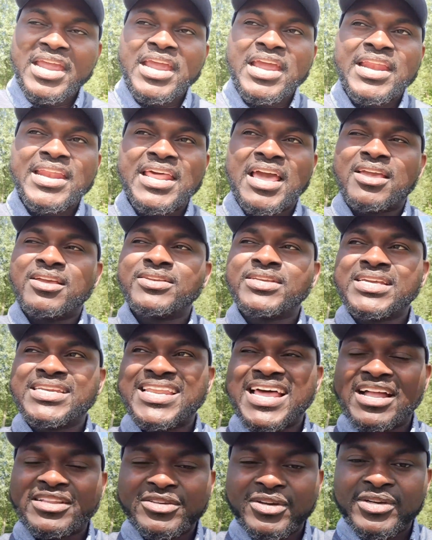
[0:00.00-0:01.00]
They are using
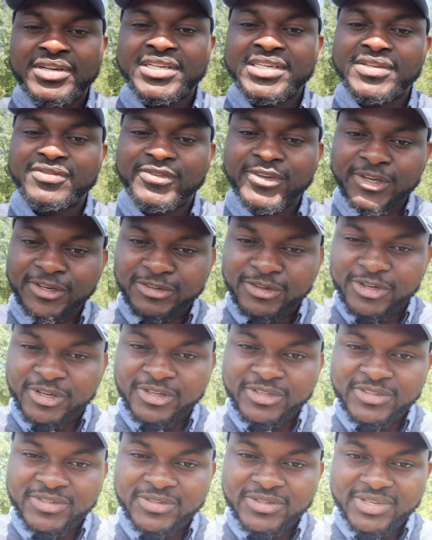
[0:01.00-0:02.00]
that on
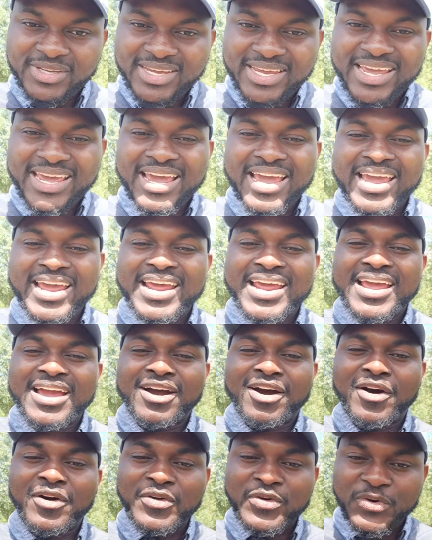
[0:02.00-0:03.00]
individuals,
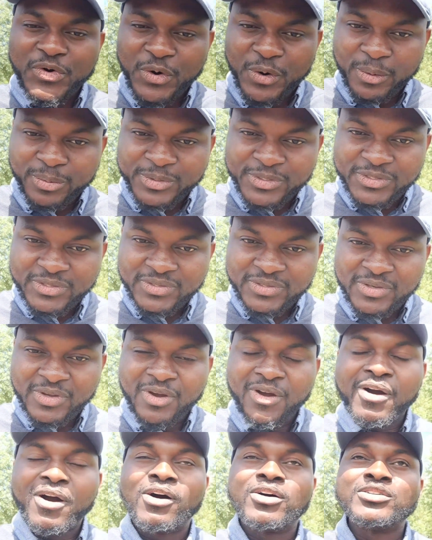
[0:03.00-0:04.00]
on groups,
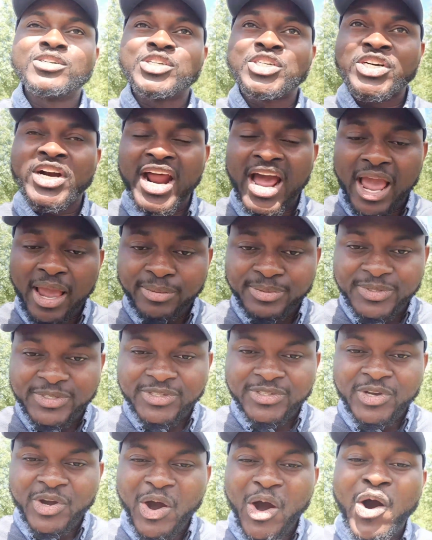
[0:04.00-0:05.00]
on
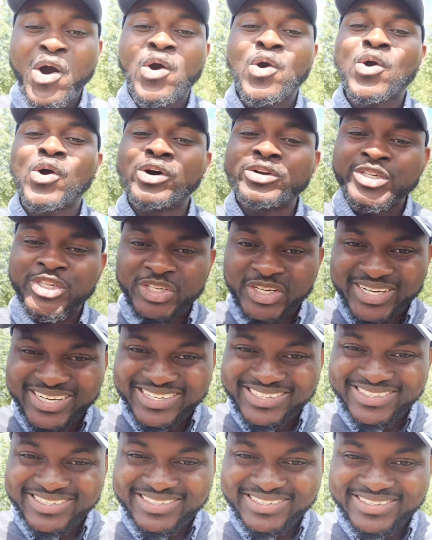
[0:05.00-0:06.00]
tribes, on
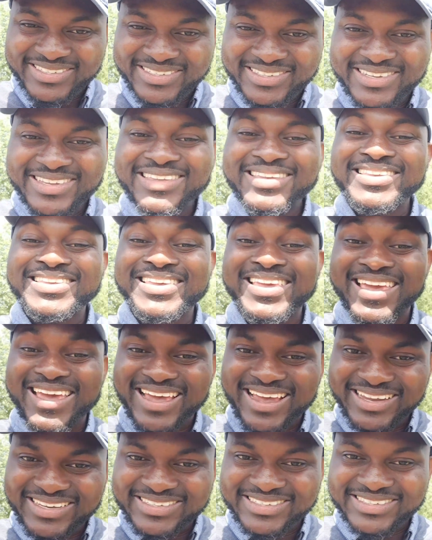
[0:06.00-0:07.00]
countries.
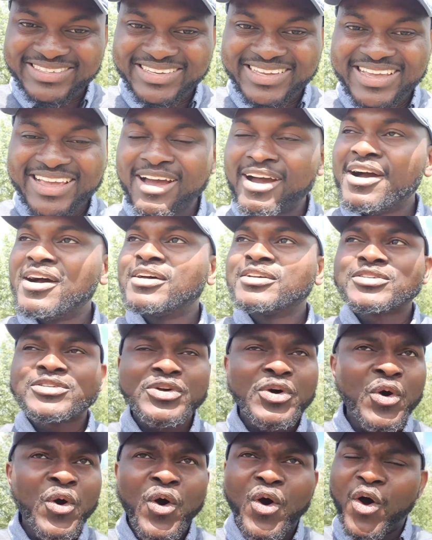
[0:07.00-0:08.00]
Yes.
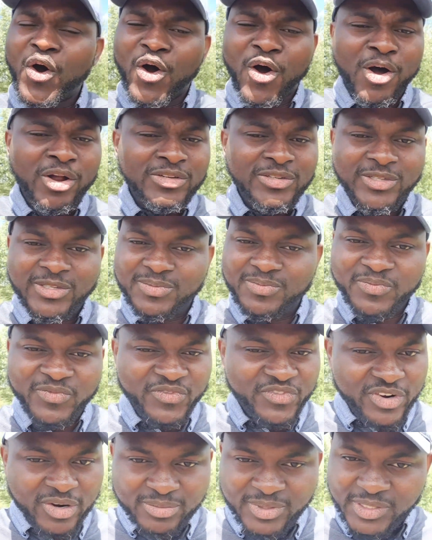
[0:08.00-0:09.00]
So
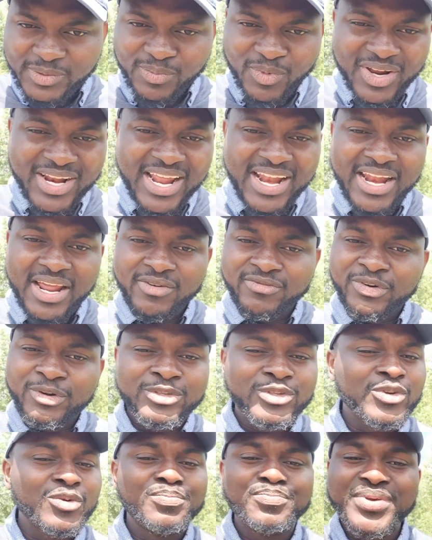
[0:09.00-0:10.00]
from smaller level
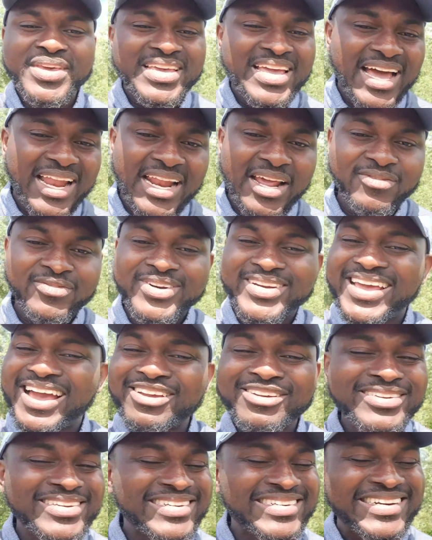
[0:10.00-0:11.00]
to bigger level, they are
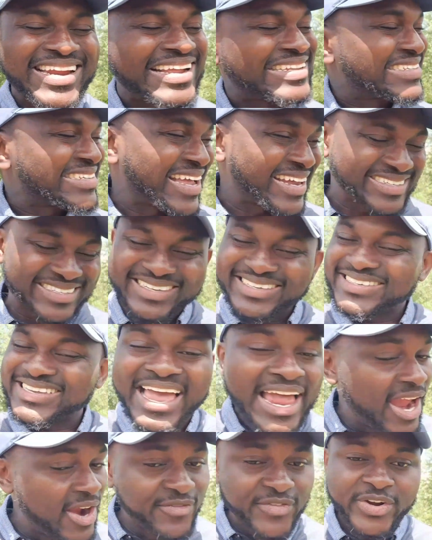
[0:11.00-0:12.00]
using that tactics
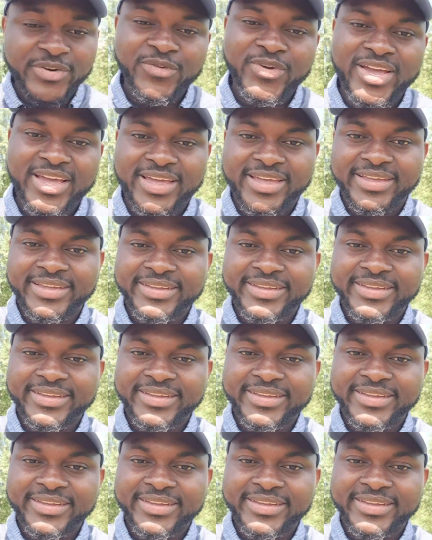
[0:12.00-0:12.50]
everywhere.